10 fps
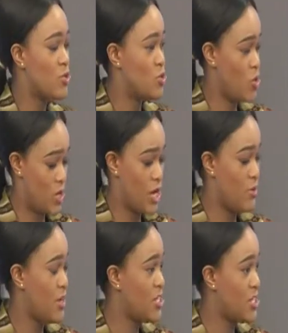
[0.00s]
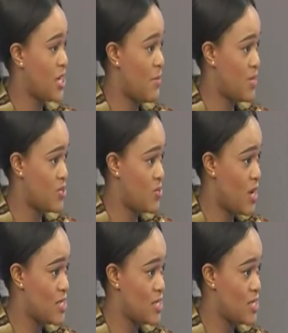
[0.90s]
Before coming. can you mention the numbers to us?